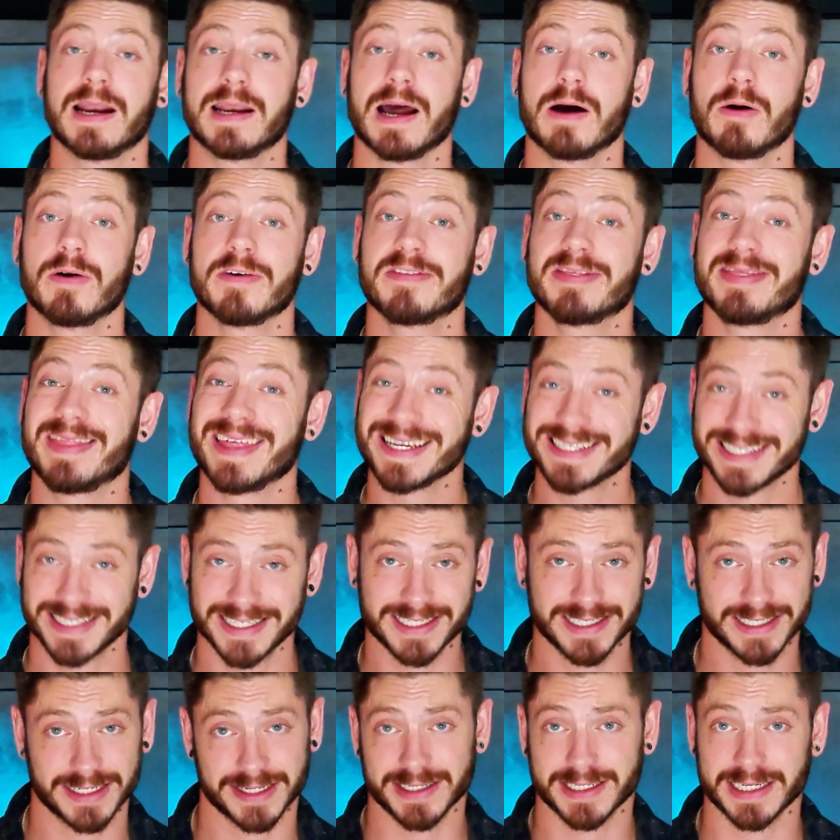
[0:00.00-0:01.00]
And now, if
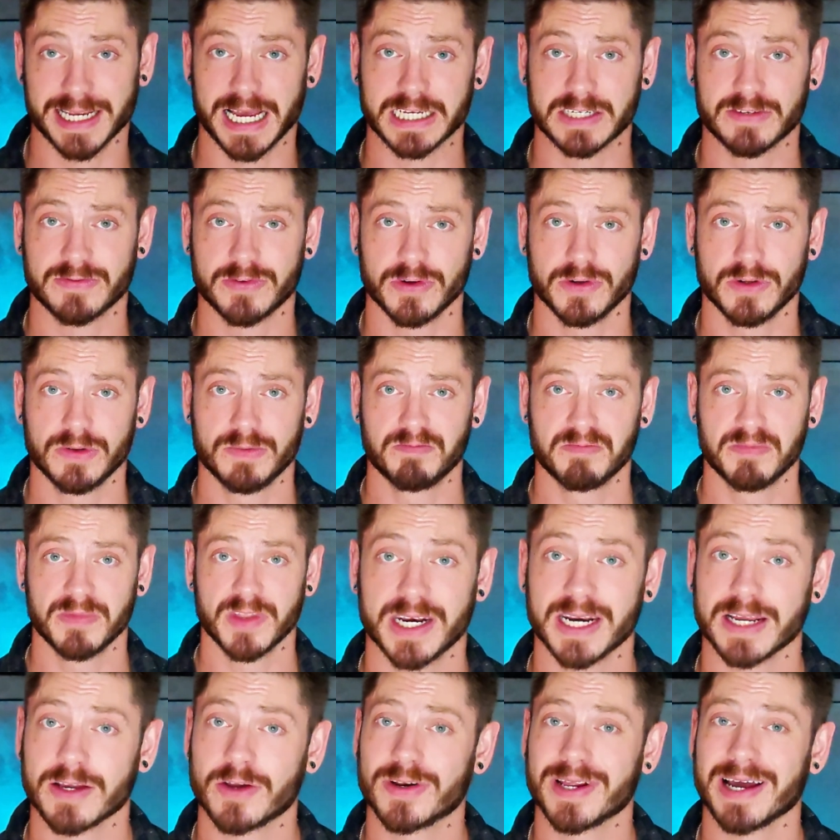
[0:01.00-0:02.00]
this is successful,
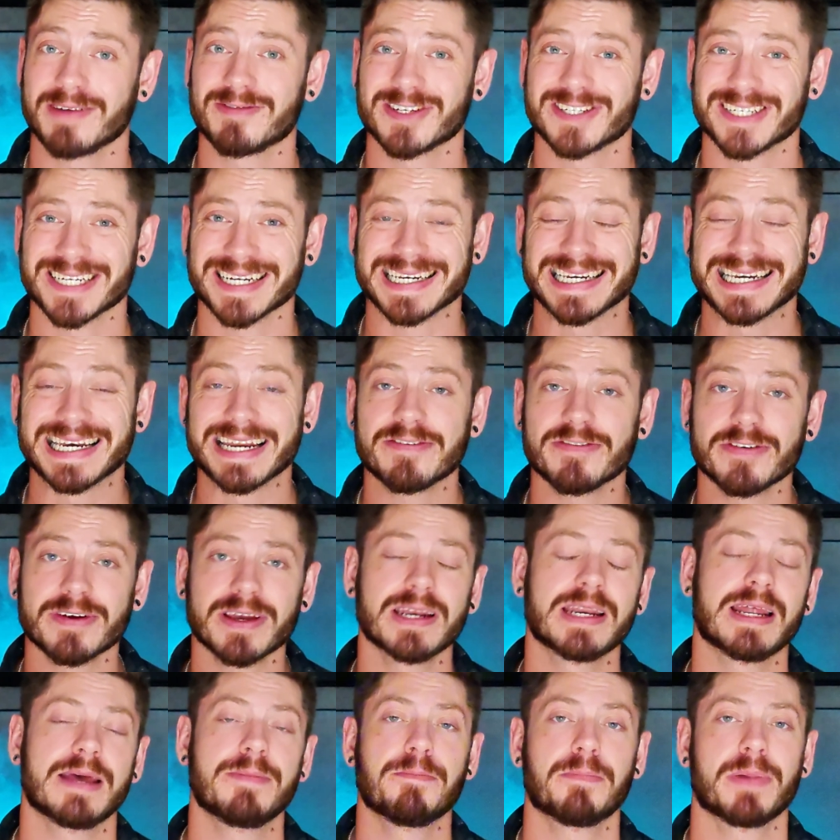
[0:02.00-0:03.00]
then it could have a
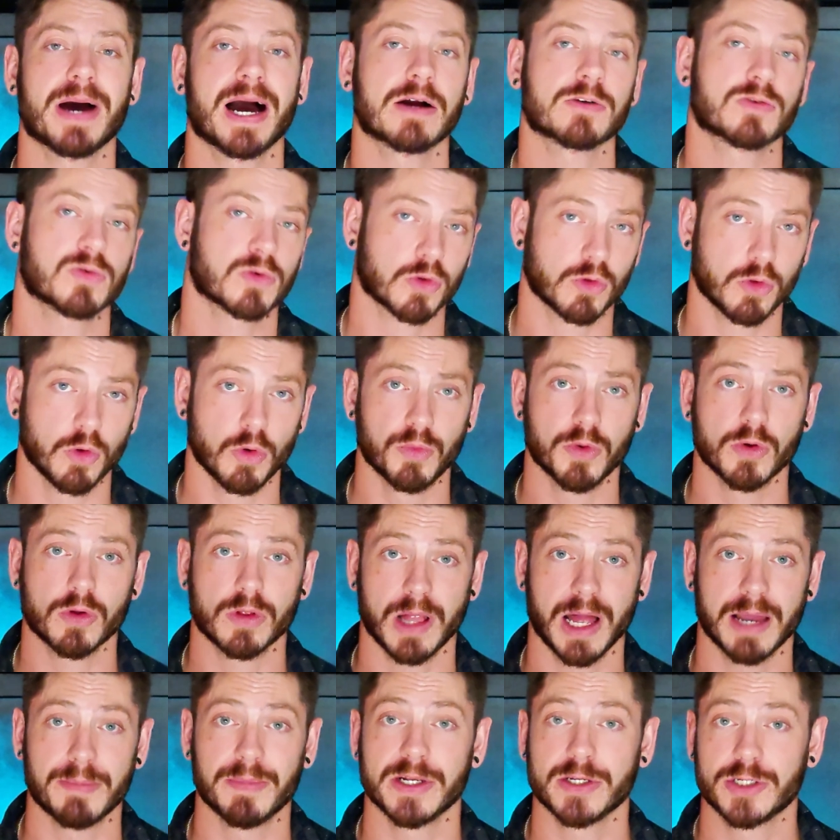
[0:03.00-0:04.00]
significant impact on global
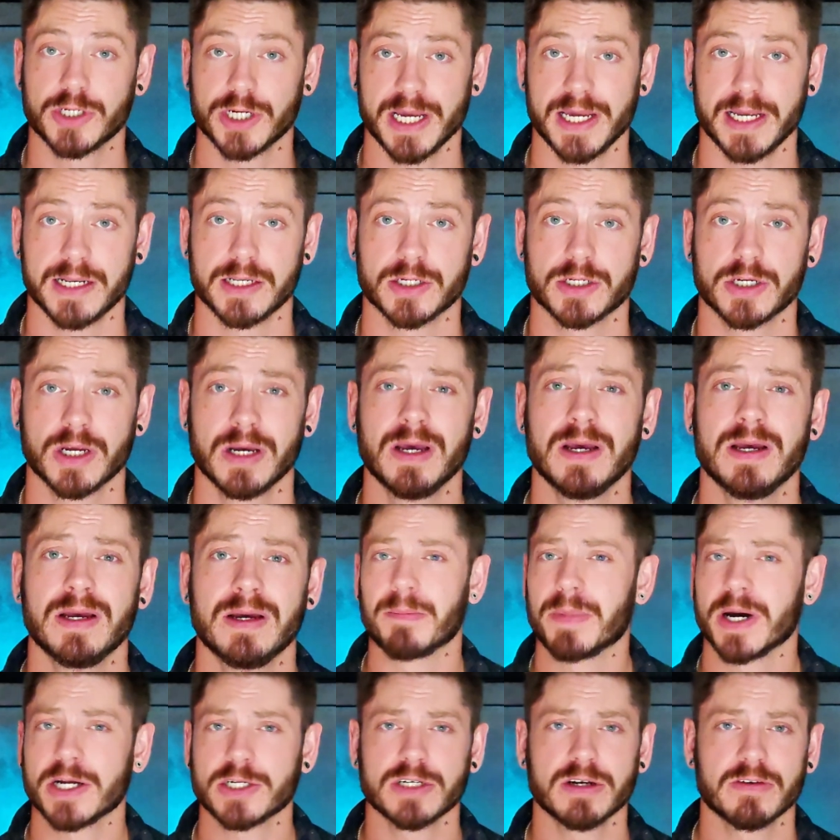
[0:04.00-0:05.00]
climate change.
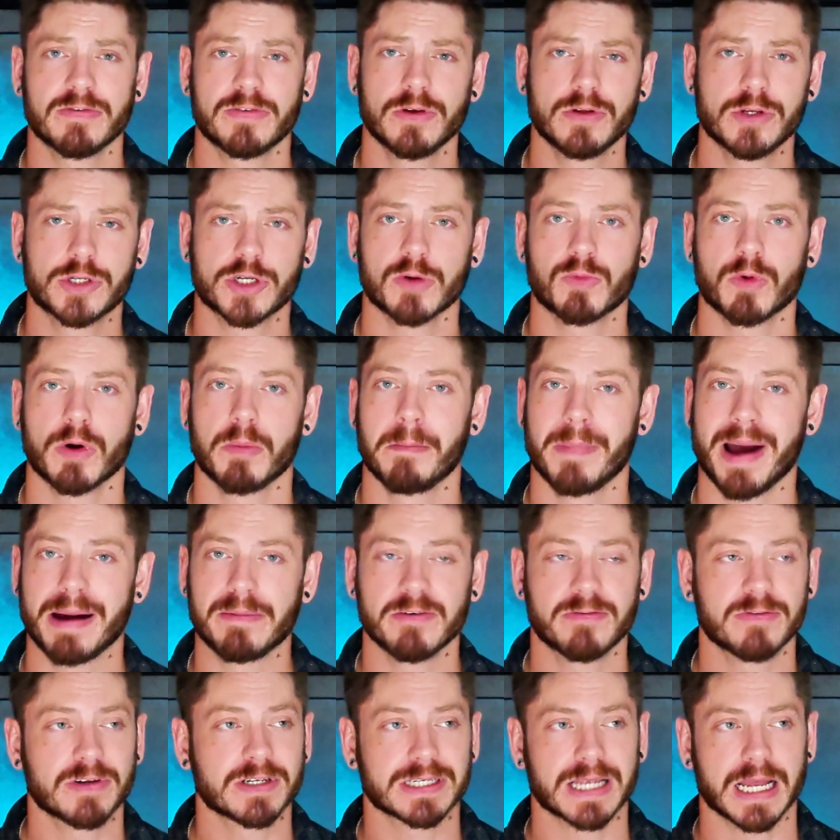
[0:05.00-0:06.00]
Imagine a future where
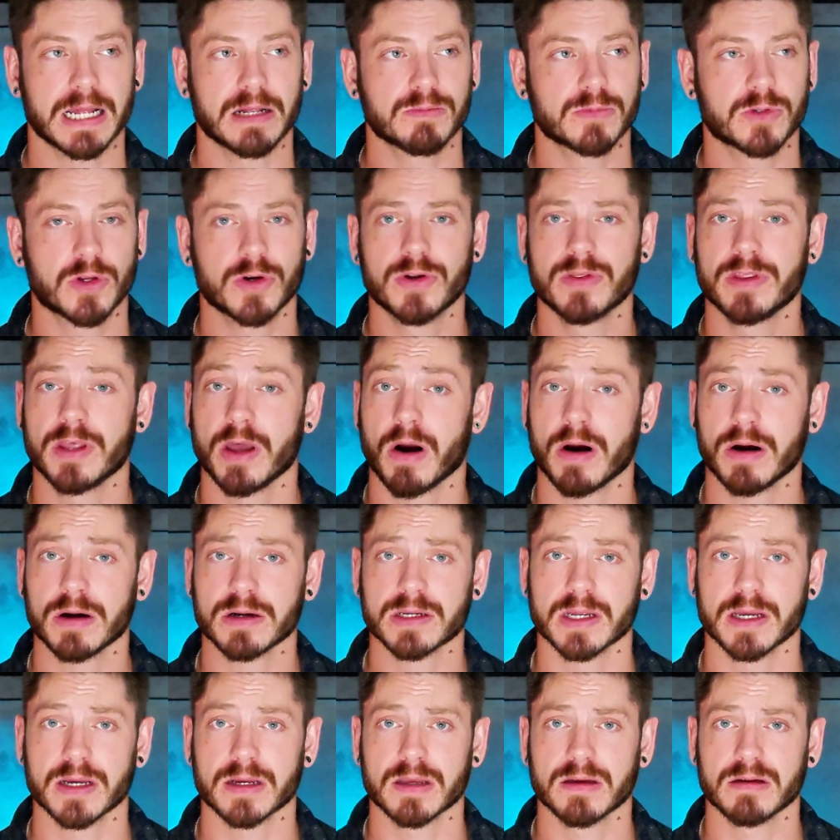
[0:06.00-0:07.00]
mammoth finch help turn the
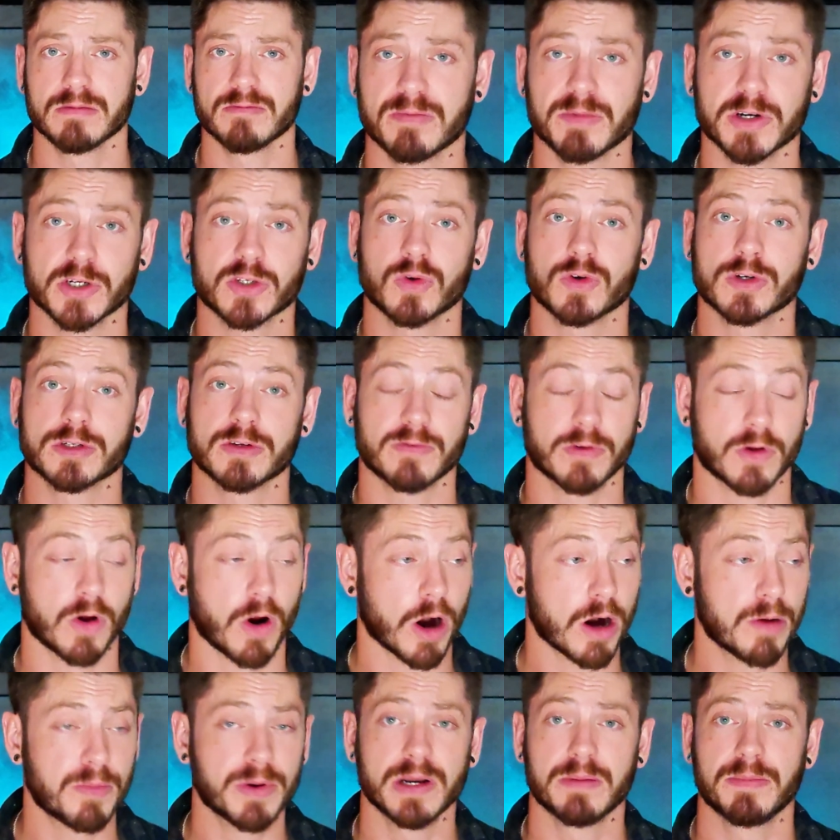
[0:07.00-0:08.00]
Arctic from a source of
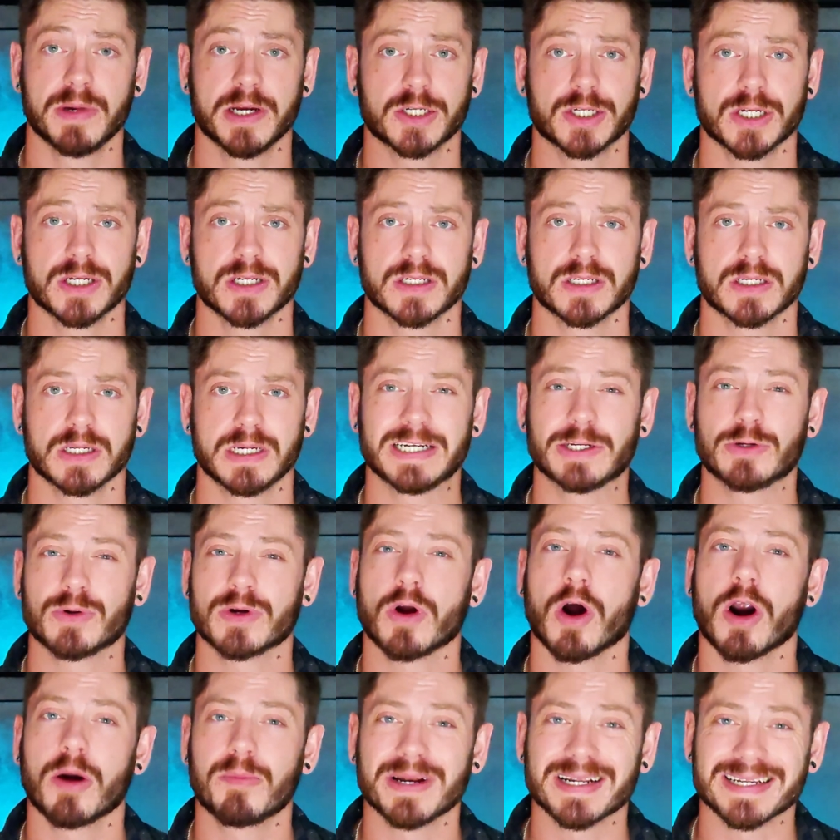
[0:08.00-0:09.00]
carbon emissions
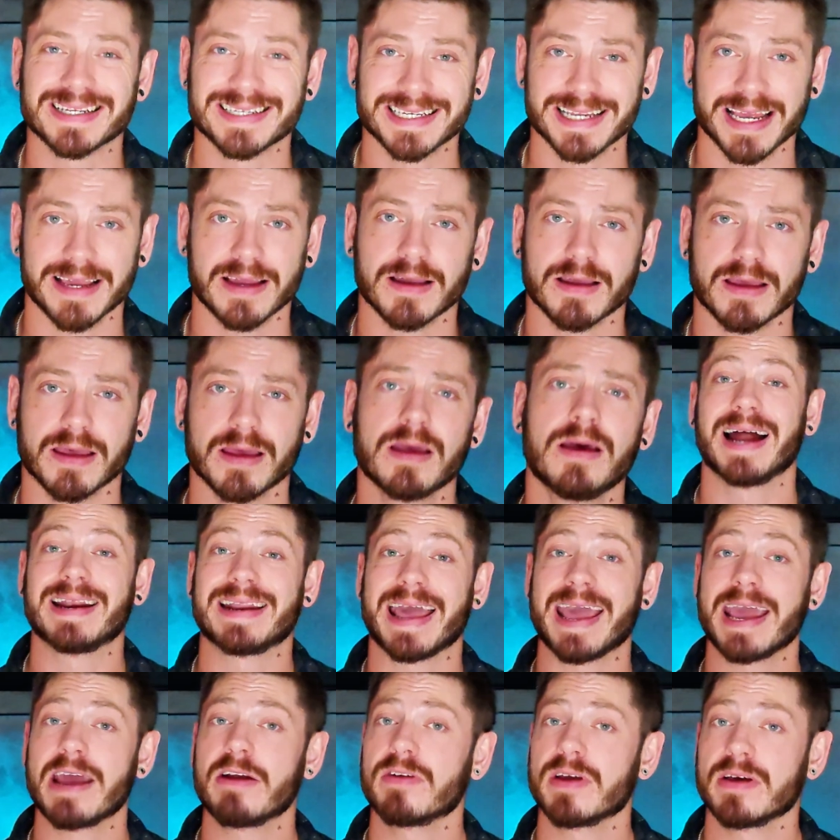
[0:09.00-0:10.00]
into a carbon sink,
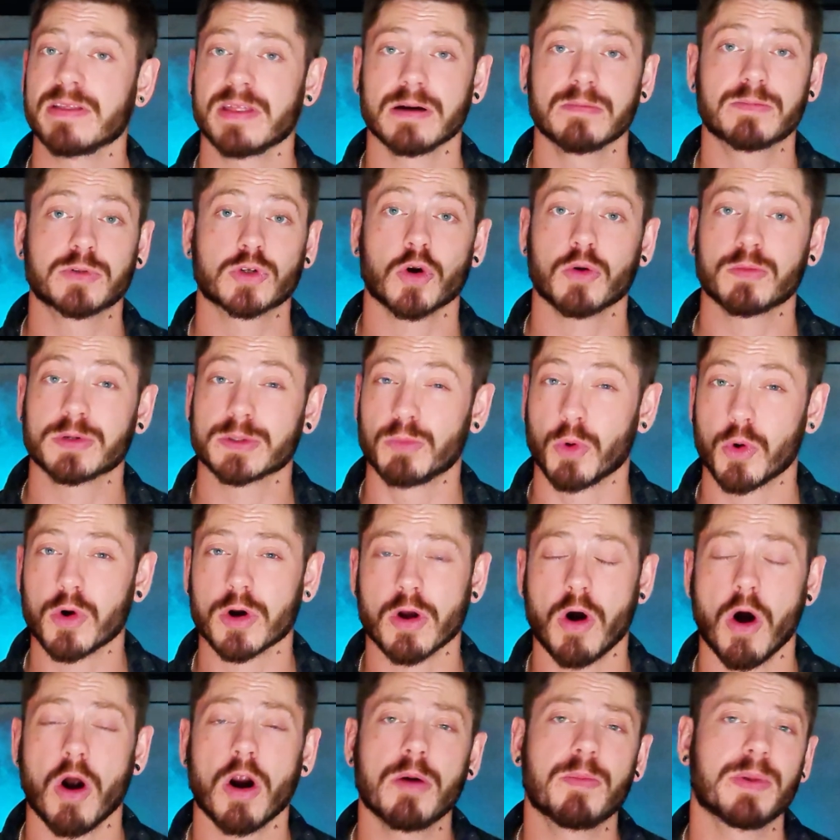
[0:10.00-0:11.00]
an area that absorbs
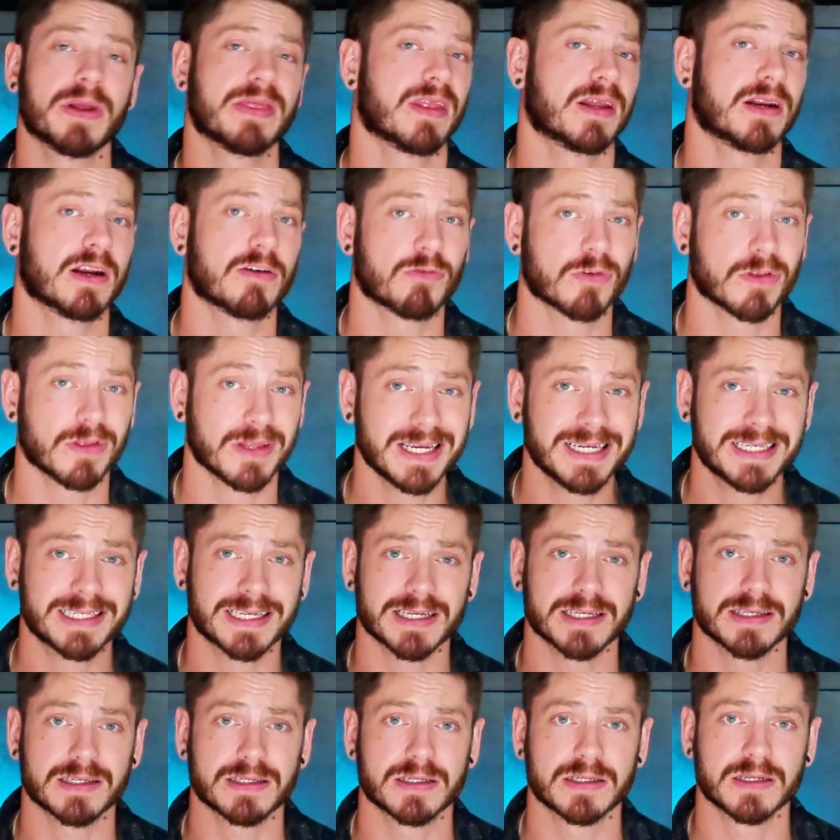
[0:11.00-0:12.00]
more carbon than it
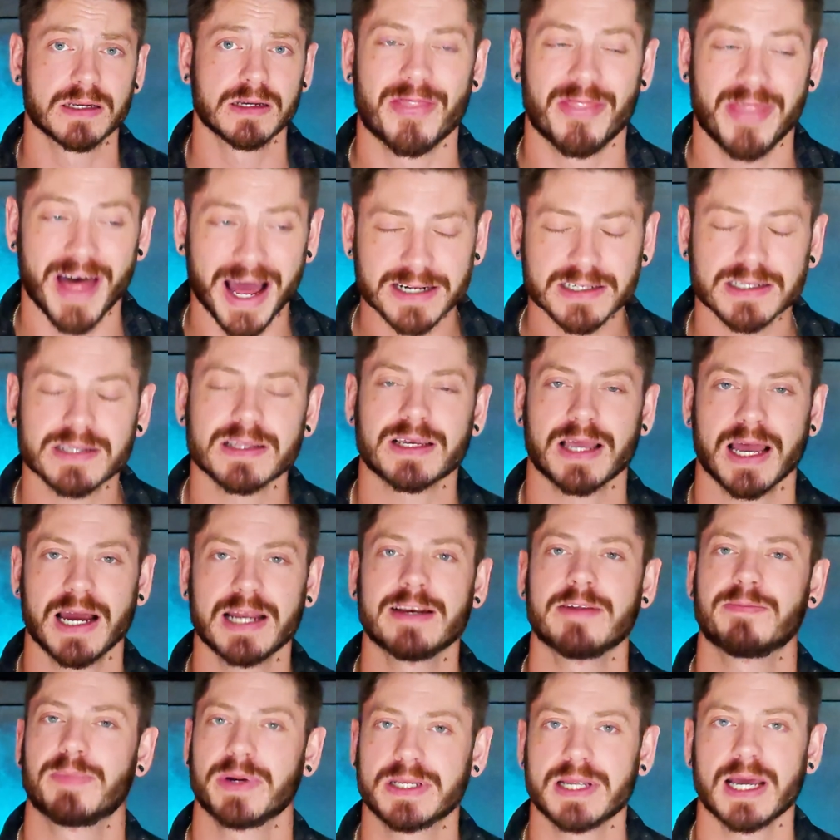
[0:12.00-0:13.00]
releases. That's the
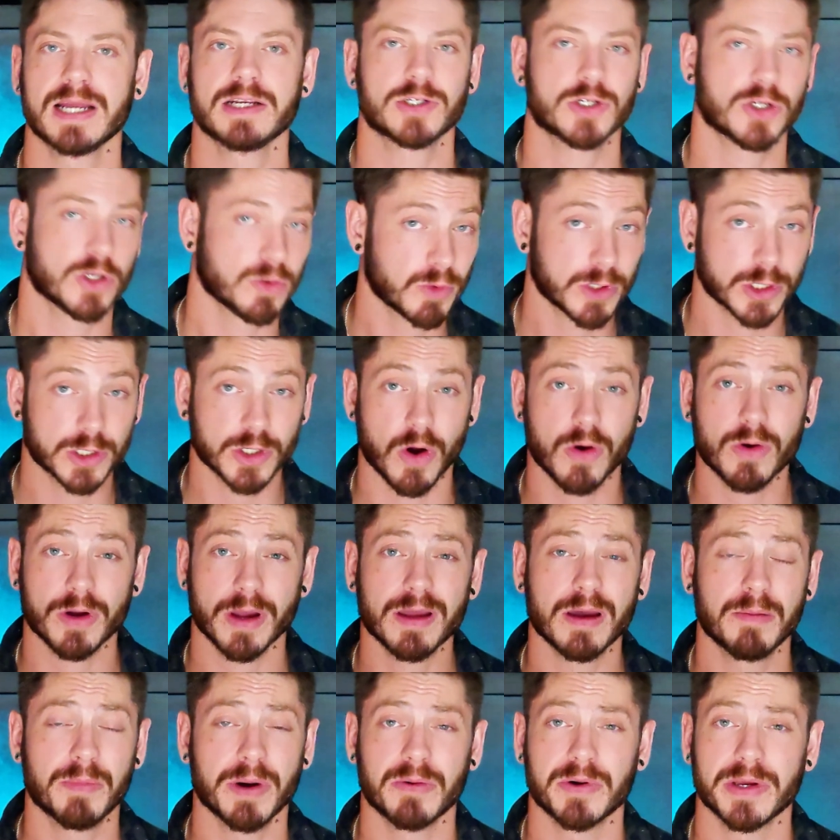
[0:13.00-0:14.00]
kind of potential we're
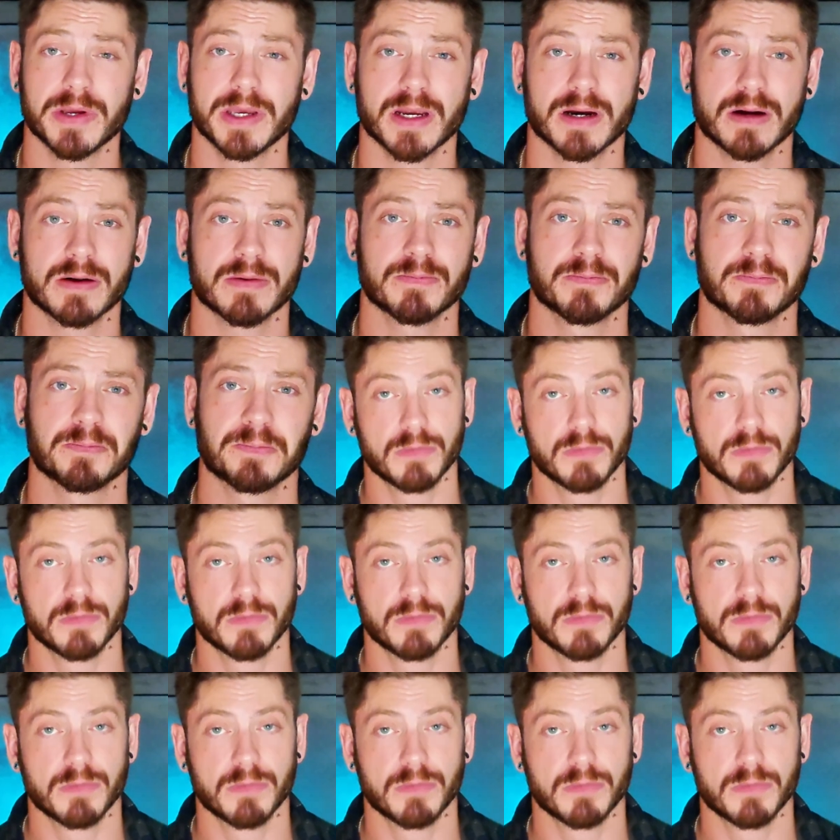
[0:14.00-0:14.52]
talking about here.